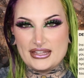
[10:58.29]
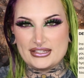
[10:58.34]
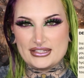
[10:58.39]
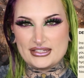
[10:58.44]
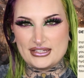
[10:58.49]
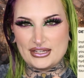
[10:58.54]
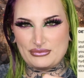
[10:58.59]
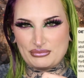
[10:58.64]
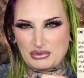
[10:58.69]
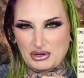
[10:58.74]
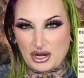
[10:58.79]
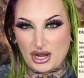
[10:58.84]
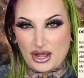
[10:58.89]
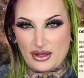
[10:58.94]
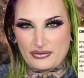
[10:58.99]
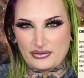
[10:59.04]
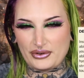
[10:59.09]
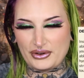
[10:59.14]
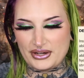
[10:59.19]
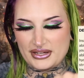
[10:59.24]
Instant
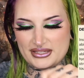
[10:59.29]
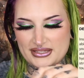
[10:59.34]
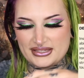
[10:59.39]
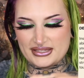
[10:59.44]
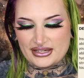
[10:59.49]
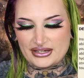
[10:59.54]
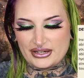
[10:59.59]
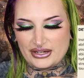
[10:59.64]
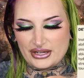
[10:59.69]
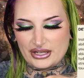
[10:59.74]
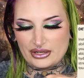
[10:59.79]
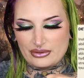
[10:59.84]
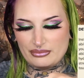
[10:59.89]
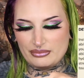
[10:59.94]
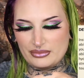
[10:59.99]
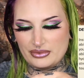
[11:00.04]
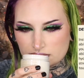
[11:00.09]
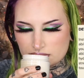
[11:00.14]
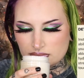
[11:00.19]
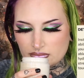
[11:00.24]
Recovery
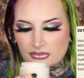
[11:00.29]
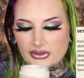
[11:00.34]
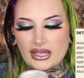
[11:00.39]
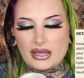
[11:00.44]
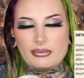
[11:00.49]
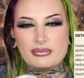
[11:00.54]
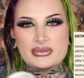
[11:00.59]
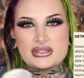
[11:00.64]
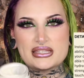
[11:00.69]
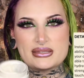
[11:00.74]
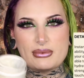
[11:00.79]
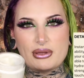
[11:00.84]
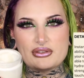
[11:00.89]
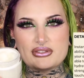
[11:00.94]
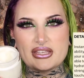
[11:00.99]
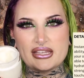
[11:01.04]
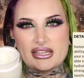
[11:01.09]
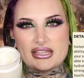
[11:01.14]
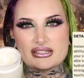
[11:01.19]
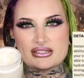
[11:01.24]
Serum. Yep, smells
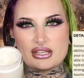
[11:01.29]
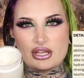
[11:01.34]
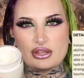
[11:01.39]
like his